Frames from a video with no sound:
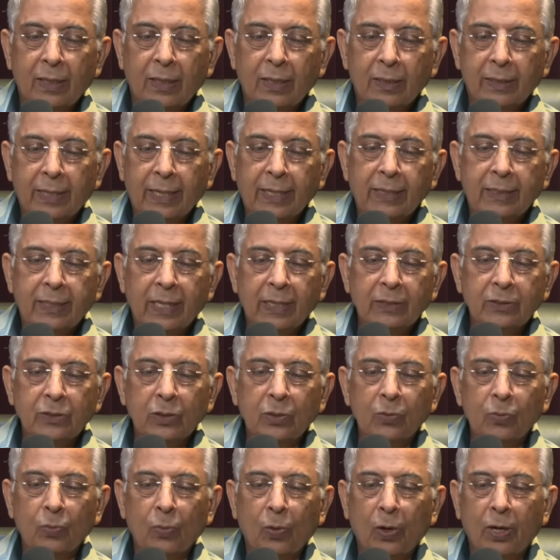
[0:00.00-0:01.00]
the
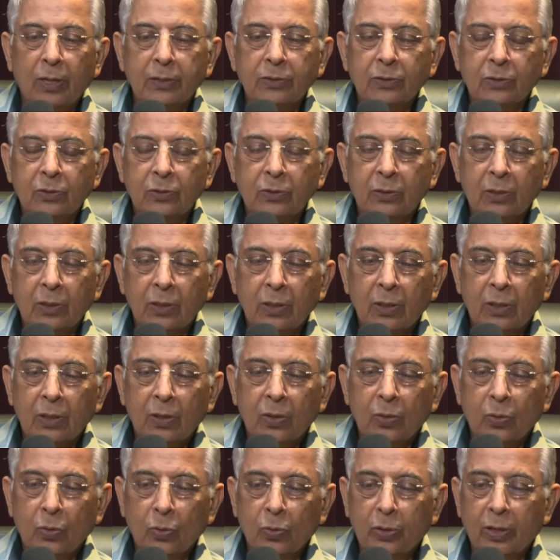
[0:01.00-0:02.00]
intention was
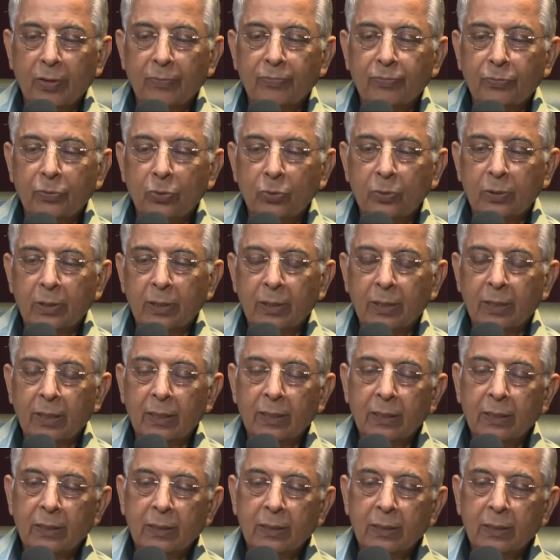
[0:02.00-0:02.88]
to give to the